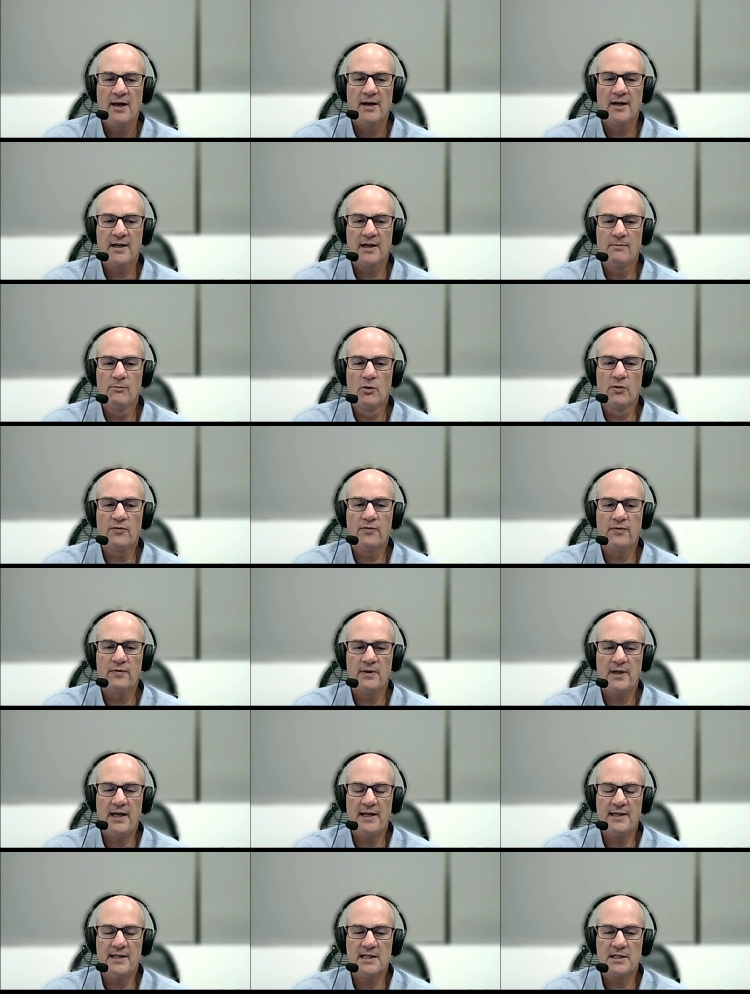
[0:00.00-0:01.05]
remove
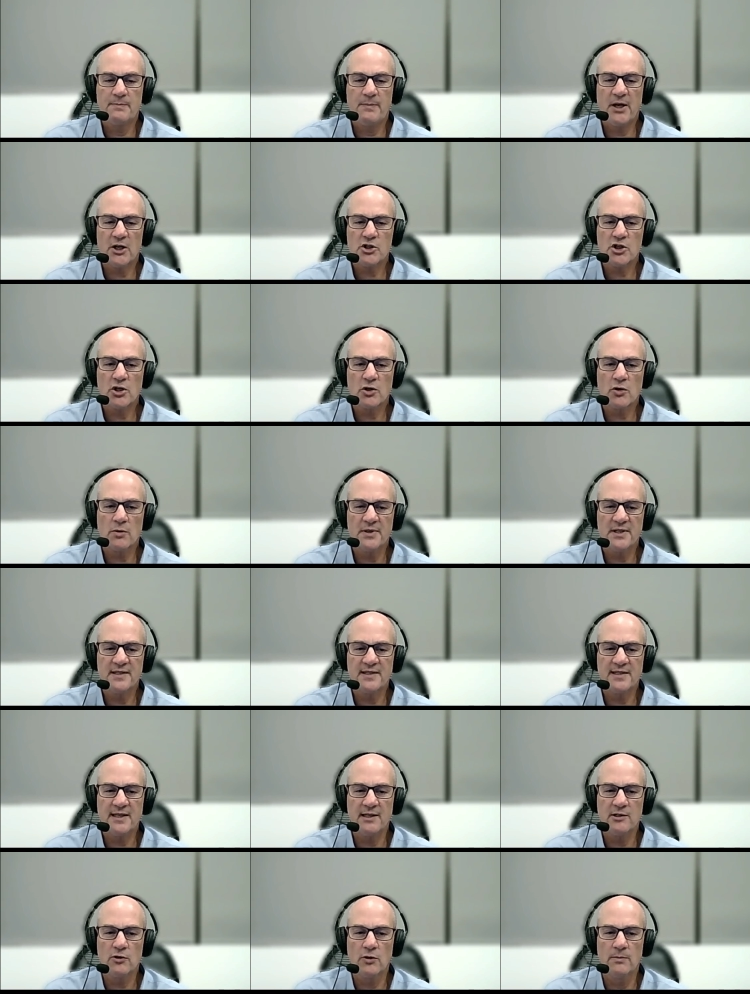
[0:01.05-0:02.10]
dispersion
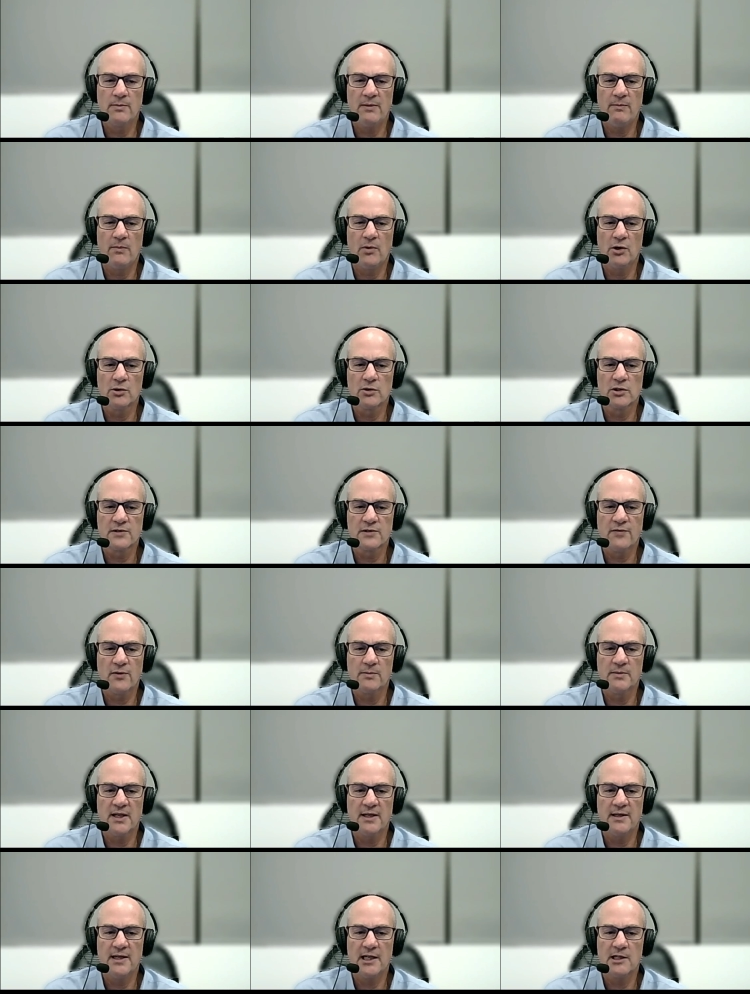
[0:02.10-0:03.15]
compensator modules from
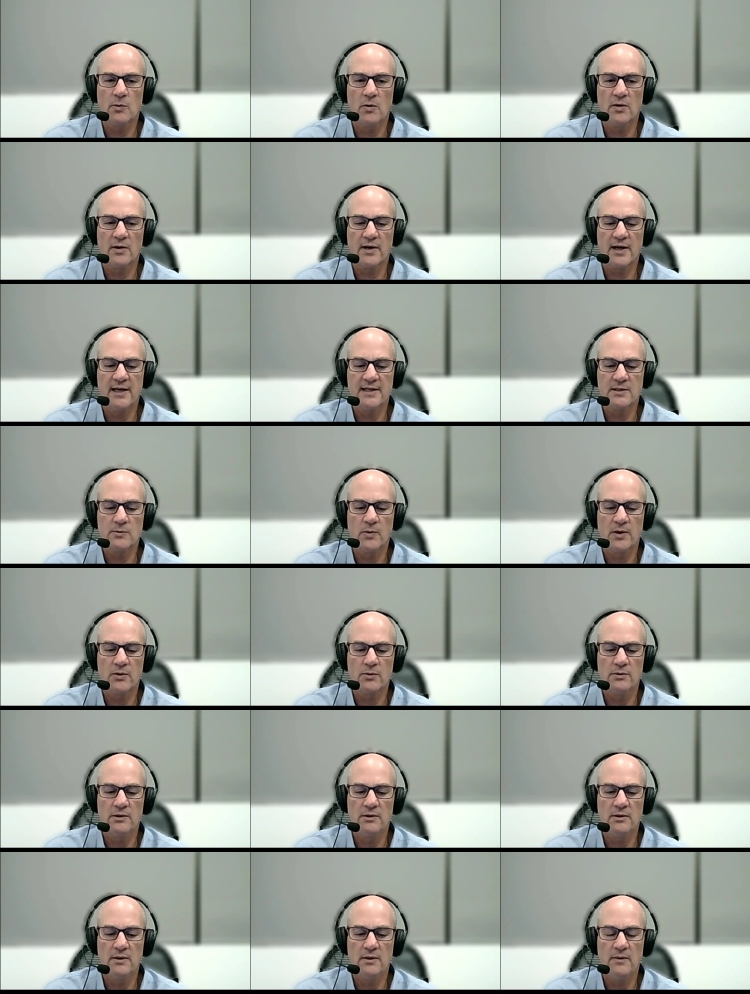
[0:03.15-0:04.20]
the network, as we
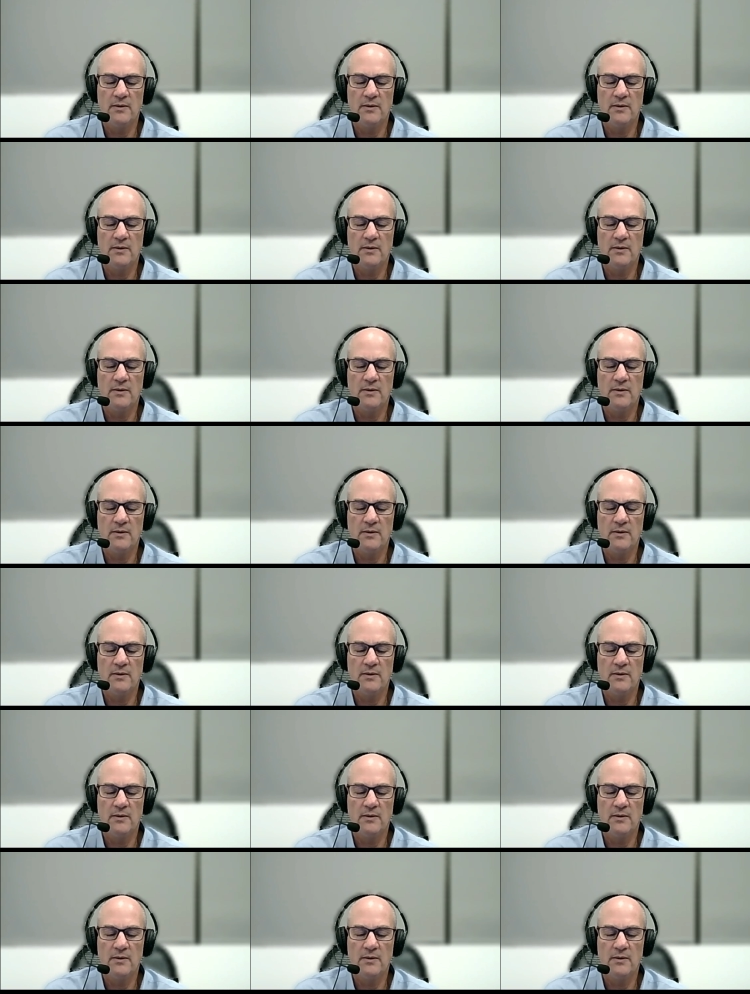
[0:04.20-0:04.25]
could,